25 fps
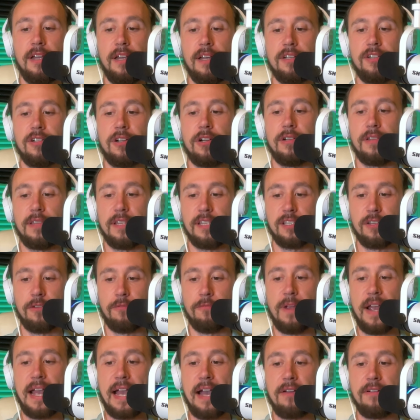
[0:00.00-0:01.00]
turn this
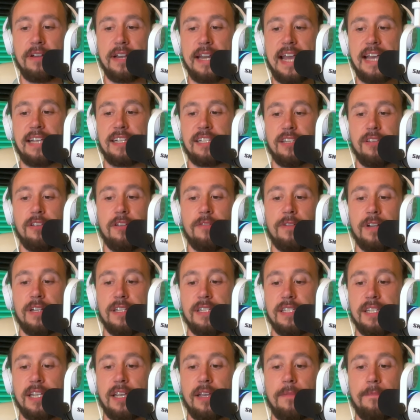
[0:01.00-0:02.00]
around and ask the
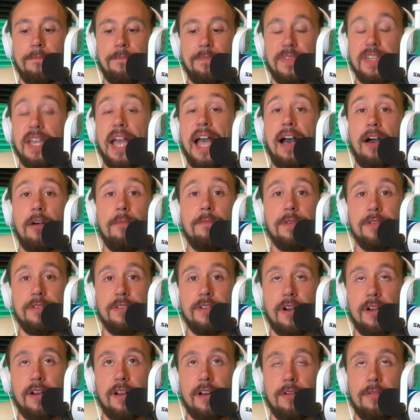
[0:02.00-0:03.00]
universe to help you
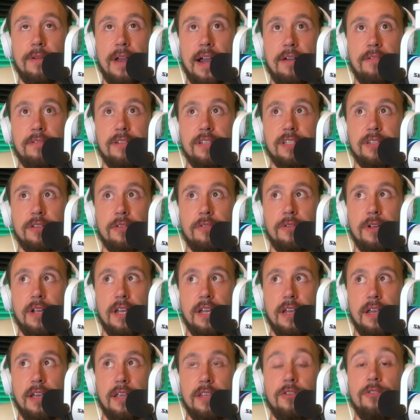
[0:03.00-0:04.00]
turn it around so
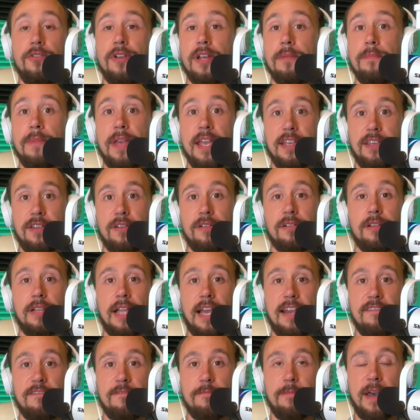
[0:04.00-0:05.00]
you can make your
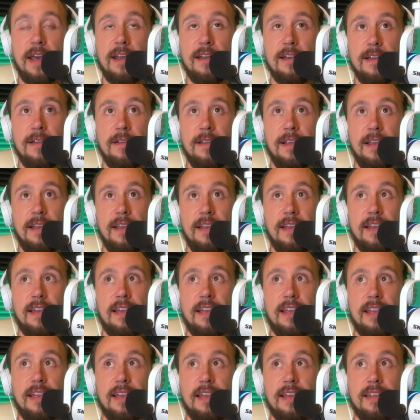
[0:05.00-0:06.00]
life better
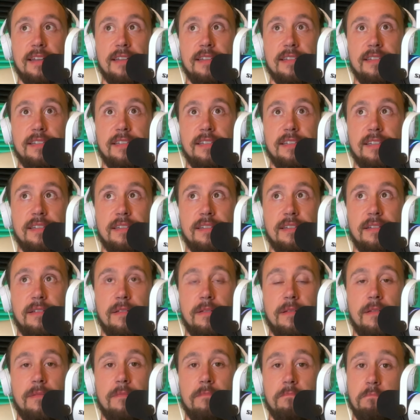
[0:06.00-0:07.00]
and
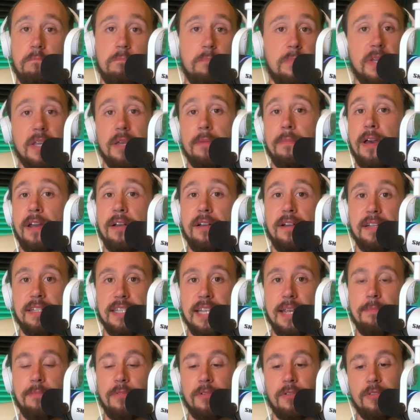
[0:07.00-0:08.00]
be a better
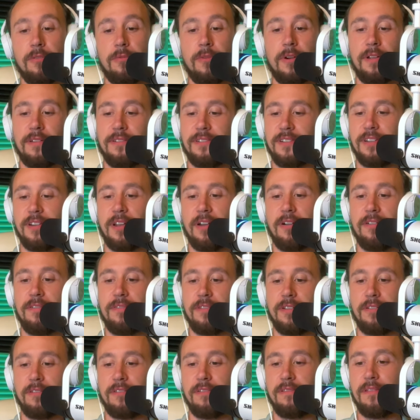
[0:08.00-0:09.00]
example in the world.
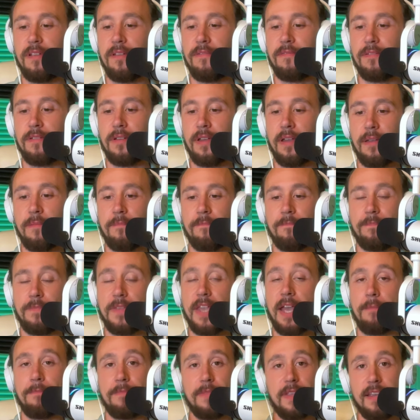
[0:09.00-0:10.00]

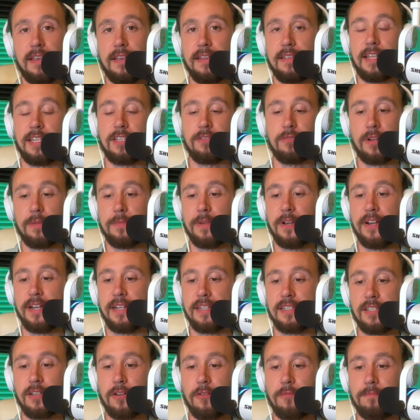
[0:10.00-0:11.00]
Yeah, that's what I'm
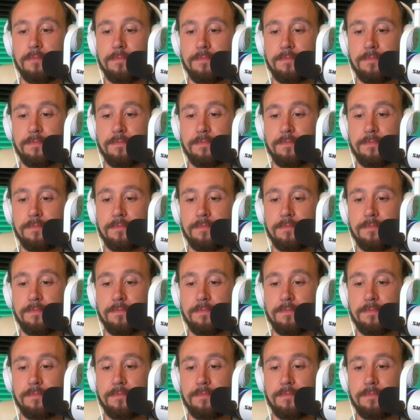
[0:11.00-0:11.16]
hearing. So,